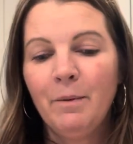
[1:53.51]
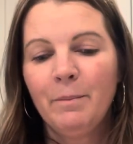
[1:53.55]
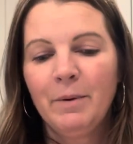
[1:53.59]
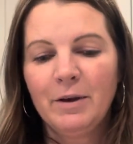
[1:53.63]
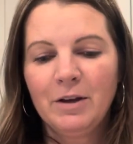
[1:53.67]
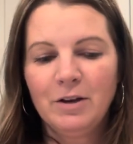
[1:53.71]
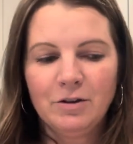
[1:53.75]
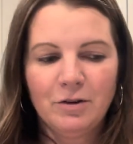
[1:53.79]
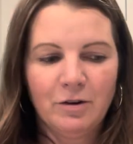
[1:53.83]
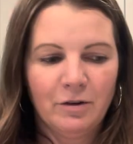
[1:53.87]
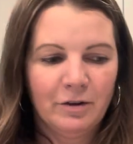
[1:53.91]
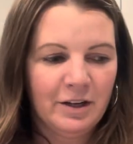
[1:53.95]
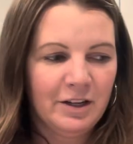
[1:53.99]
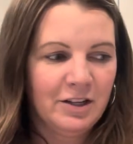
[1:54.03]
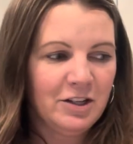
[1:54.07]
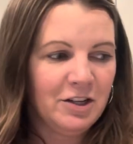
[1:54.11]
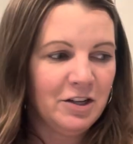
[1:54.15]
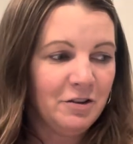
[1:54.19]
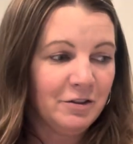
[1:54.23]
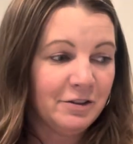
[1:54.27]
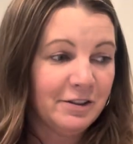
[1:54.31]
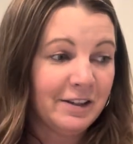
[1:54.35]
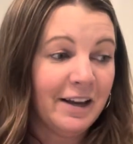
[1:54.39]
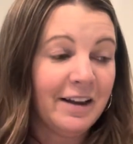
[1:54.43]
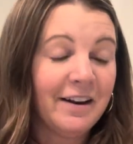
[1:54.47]
but you don't need to
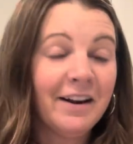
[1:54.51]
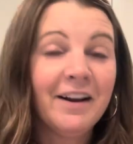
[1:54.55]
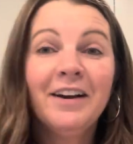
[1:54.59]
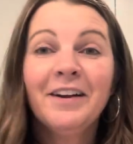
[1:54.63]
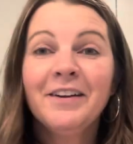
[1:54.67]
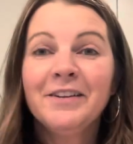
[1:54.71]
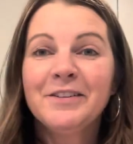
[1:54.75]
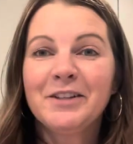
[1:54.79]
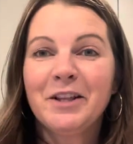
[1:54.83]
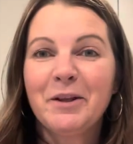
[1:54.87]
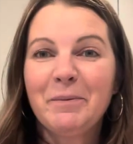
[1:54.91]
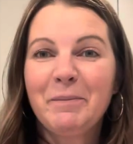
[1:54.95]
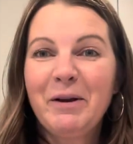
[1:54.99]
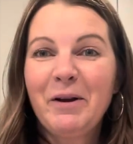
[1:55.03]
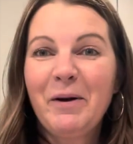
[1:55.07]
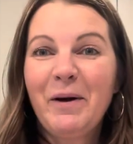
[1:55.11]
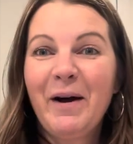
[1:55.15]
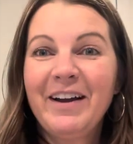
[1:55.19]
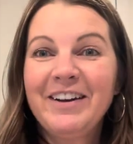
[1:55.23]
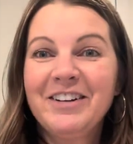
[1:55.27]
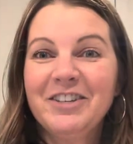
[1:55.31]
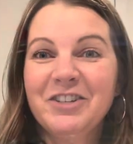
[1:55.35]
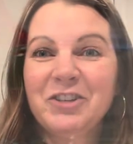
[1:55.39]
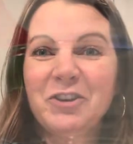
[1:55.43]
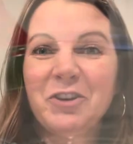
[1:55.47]
use it. So let me go
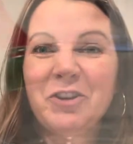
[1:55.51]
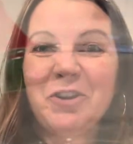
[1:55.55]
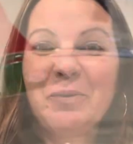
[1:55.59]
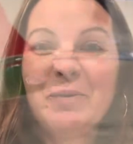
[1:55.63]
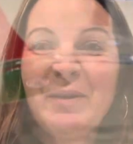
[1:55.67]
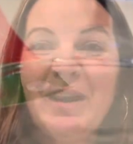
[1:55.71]
ahead and show you what